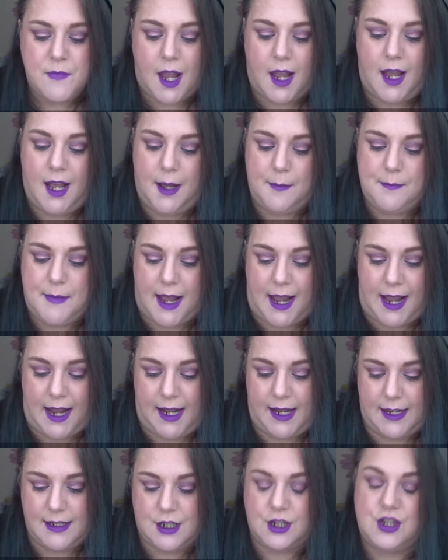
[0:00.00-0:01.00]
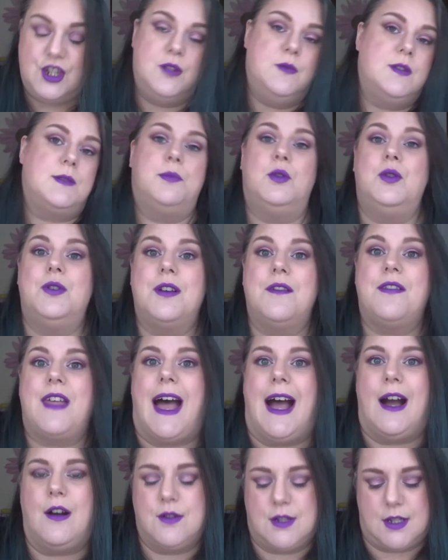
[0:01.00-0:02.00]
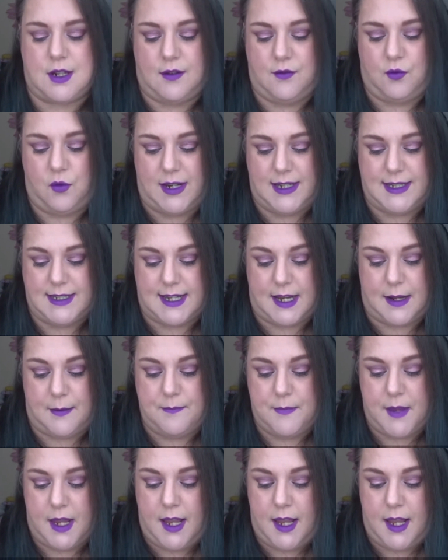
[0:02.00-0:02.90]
um, and she was born of the House of Windsor.